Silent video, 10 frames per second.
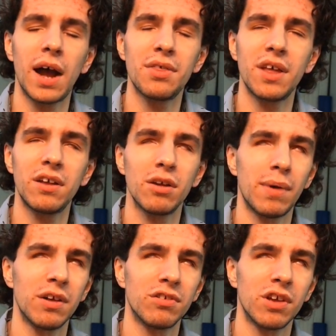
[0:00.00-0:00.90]
I think
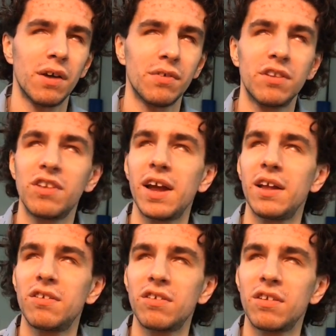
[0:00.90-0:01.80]
to myself, let's
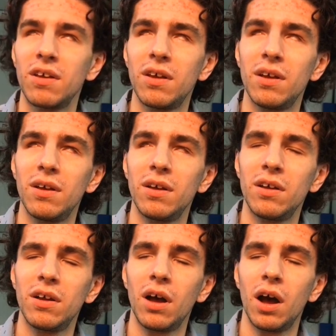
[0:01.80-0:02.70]
say it's
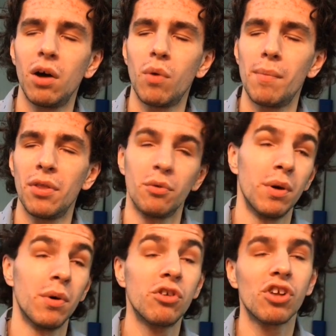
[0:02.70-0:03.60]
uh, what month
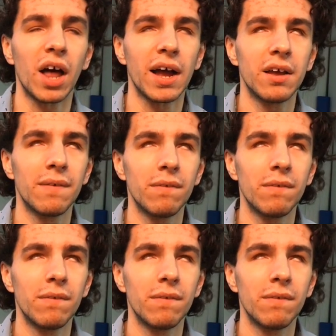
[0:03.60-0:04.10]
we were in July.